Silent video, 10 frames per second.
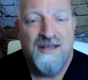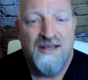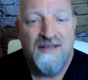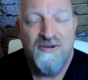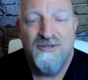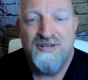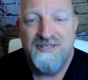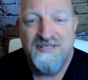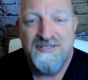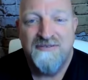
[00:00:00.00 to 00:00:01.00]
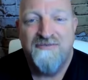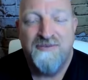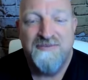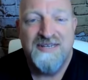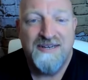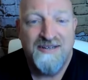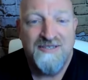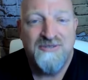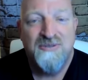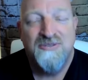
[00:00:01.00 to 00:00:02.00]
uh, your transition from secondary
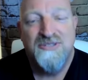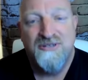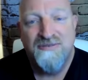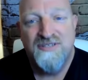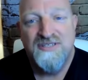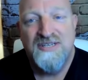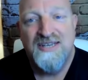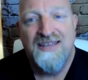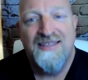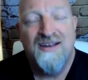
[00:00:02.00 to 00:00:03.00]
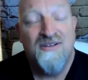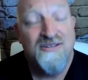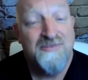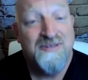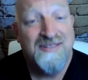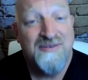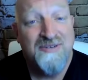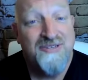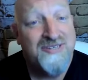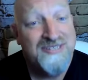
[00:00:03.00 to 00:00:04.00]
school to university, and then ultimately,
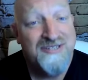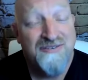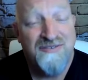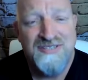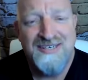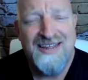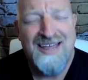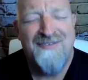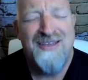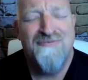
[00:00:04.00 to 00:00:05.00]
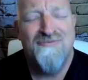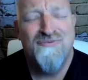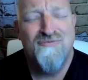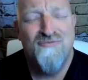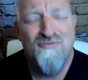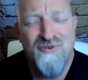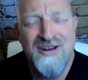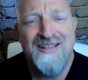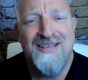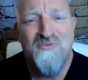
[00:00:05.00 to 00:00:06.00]
when you get to university, to have a
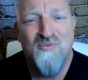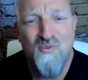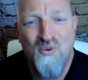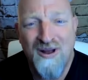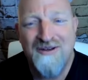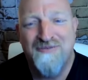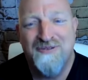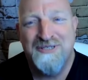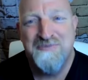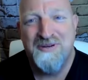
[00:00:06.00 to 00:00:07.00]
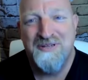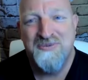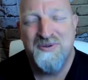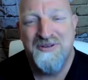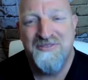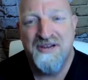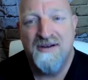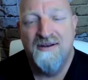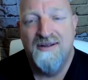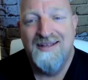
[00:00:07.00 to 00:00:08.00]
really wonderful experience while you're
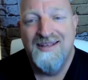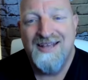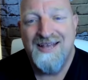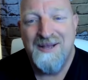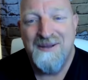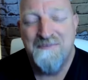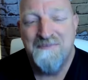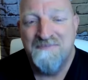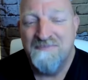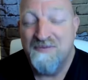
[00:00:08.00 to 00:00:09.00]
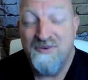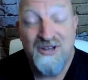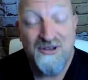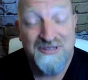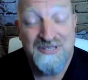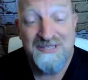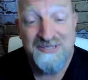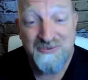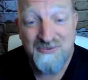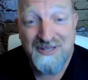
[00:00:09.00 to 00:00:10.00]
there. Um, we know that this
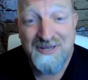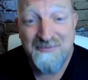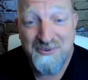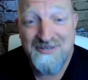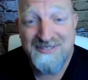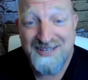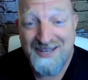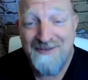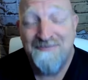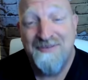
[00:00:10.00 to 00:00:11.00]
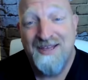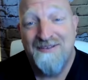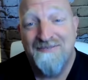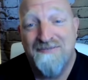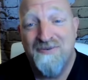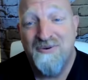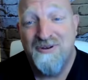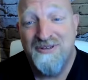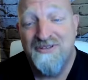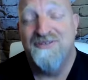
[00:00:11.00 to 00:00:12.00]
is a really important time uh,
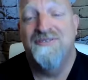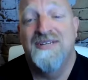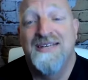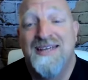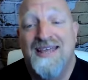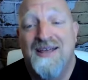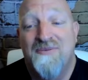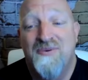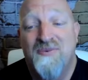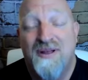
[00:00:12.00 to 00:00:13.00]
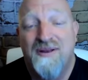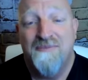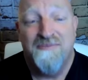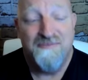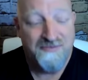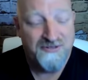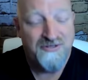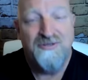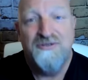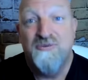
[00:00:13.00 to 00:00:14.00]
for you, and we want to,
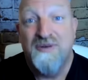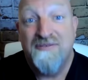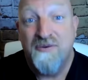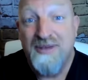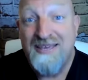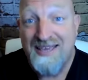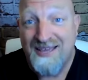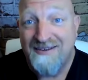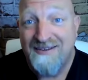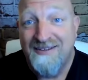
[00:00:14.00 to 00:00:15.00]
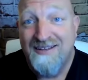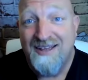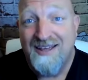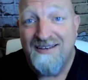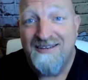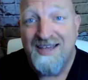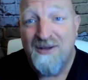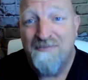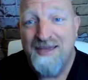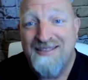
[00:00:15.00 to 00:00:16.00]
to do whatever we can uh, to
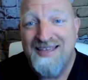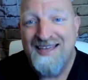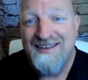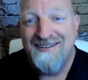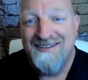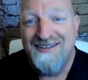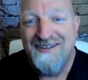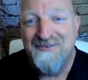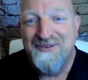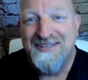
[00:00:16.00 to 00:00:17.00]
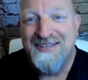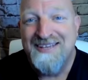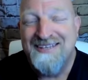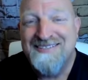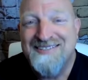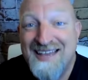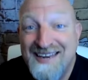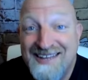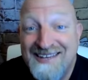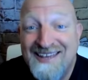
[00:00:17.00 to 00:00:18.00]
help make that a really
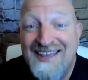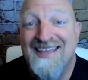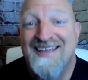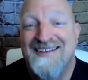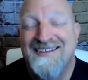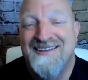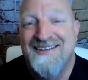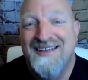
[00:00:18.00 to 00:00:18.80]
exciting and